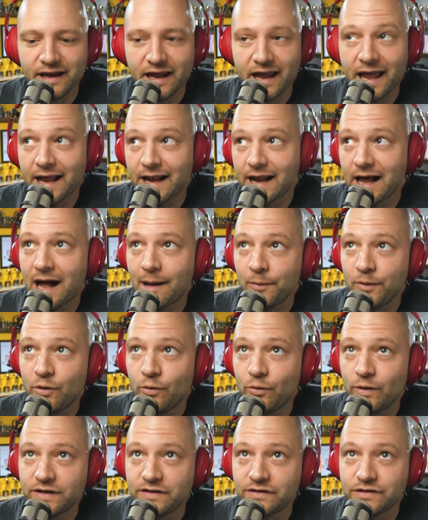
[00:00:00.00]
And I'm
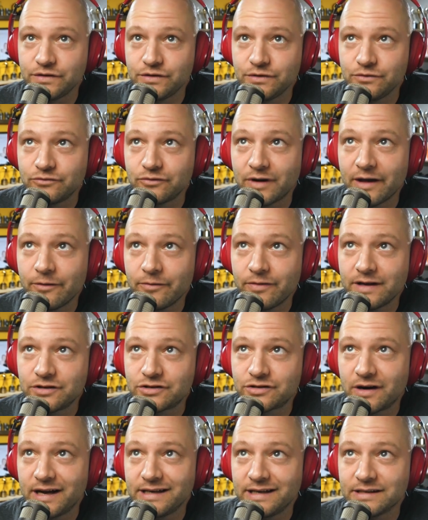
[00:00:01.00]
going to, rather than
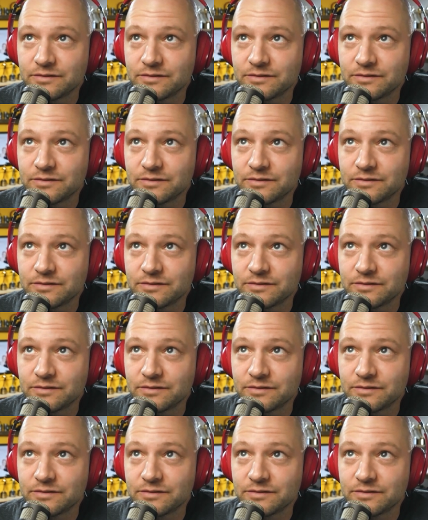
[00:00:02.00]
trying